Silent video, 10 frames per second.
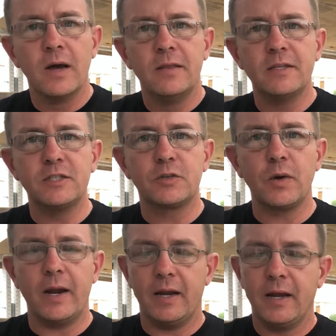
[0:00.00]
This is
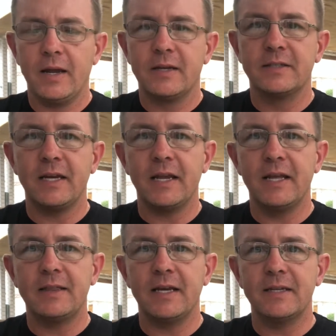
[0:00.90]
great because they can
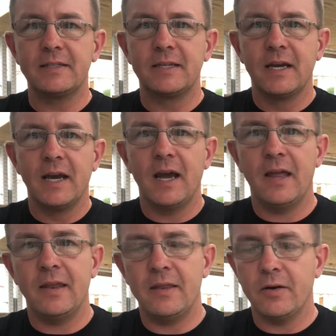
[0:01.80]
hit this
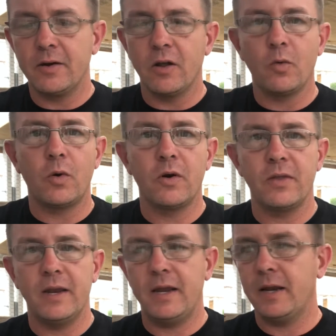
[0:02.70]
and they'll get all the water
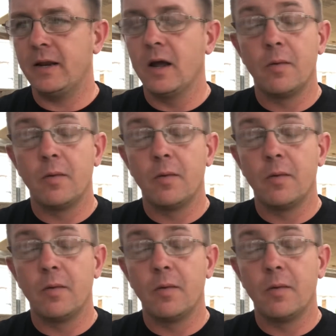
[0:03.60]
they need.